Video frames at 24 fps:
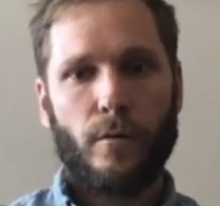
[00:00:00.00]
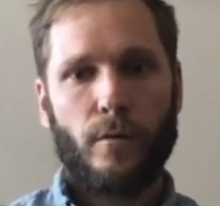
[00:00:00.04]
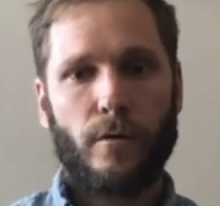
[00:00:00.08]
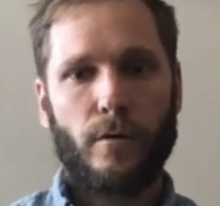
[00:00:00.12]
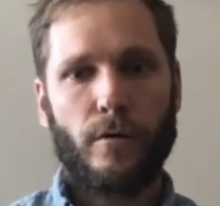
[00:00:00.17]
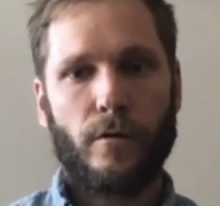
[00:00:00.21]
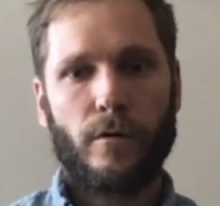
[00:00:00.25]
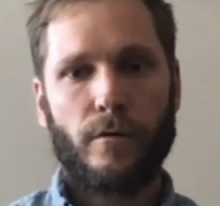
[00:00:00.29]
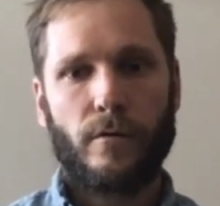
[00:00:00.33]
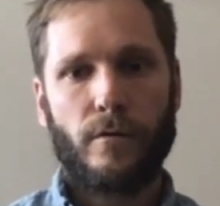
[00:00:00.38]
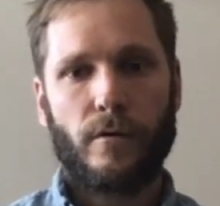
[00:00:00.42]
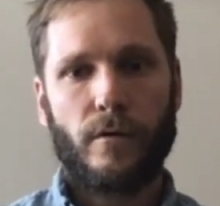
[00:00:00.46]

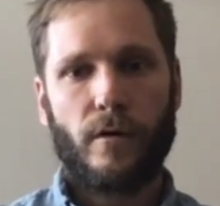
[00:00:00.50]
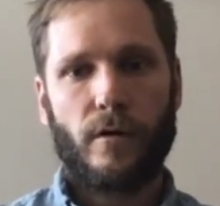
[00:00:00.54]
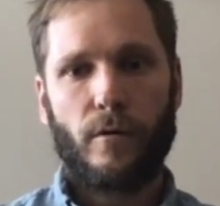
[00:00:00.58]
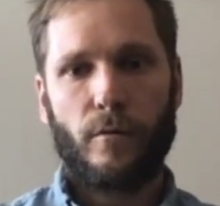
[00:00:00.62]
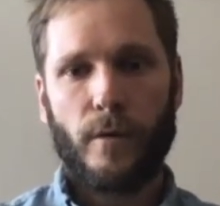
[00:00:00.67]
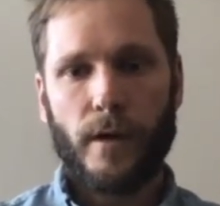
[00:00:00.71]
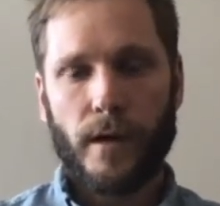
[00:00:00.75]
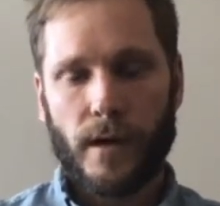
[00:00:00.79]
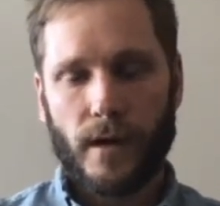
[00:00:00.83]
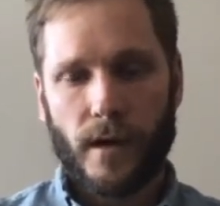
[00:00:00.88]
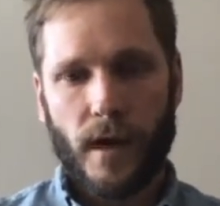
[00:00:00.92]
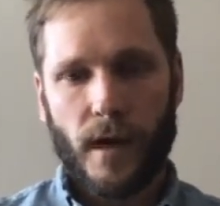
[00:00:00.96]
Well,
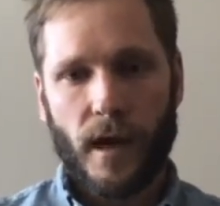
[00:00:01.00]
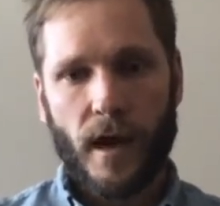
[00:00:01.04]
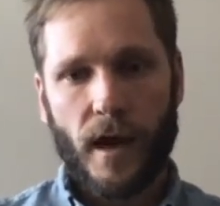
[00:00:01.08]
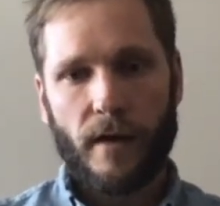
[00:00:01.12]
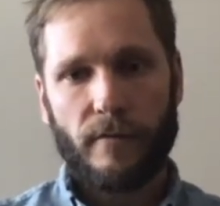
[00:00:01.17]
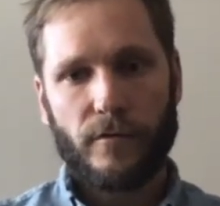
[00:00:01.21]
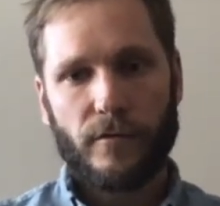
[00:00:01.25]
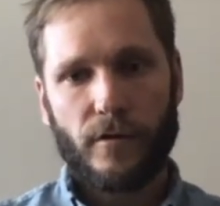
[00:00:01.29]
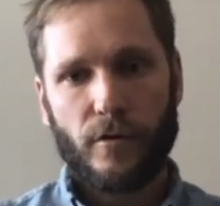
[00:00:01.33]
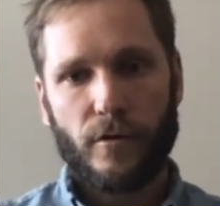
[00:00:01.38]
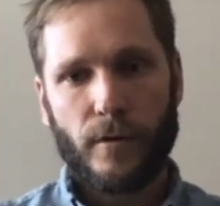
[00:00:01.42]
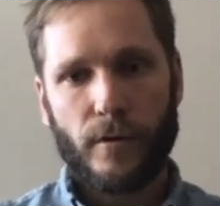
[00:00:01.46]
a week and a
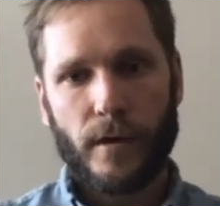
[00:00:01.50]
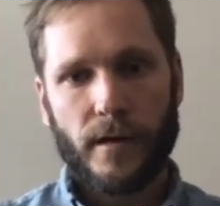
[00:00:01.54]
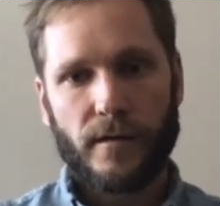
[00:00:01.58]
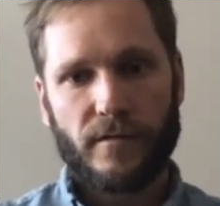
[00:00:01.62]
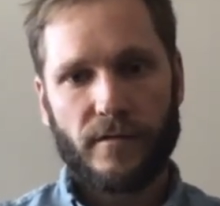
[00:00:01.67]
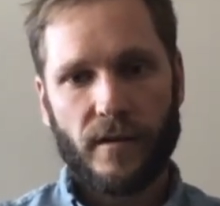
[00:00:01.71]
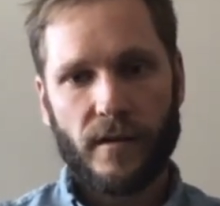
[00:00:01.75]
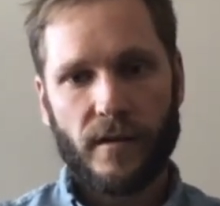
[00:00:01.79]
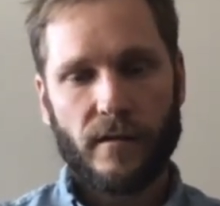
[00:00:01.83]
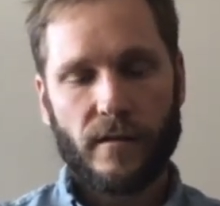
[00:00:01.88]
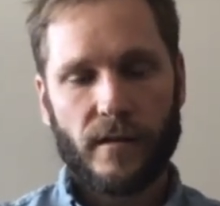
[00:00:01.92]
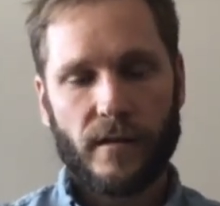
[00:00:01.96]
half, two
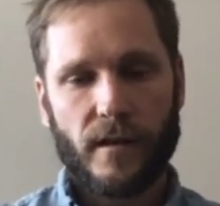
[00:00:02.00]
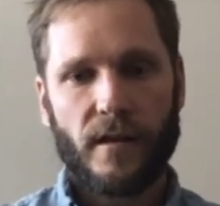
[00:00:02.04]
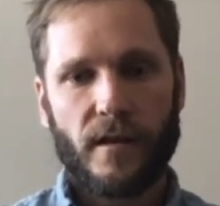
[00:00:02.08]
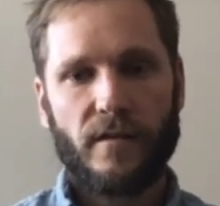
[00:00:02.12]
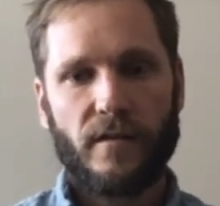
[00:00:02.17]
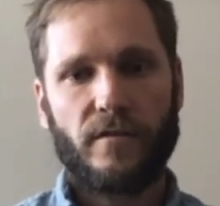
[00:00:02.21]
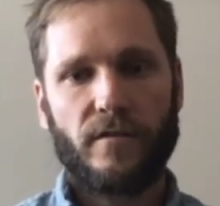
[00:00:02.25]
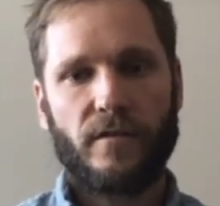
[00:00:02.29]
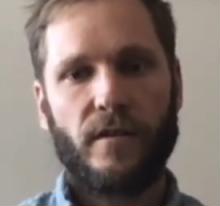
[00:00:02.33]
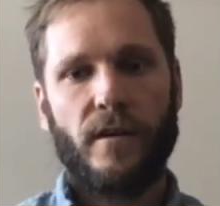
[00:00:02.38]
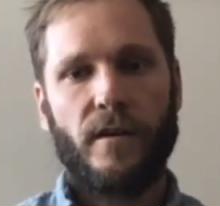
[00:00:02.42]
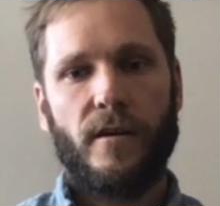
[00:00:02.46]
weeks into
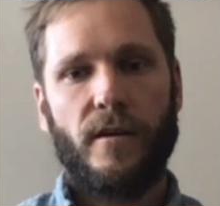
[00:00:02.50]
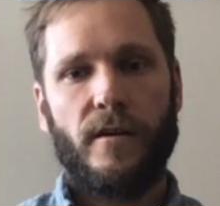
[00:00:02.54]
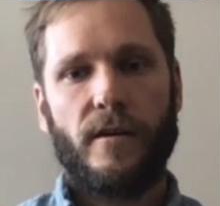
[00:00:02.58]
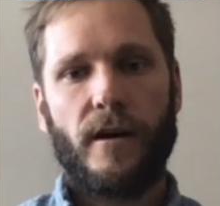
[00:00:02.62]
this,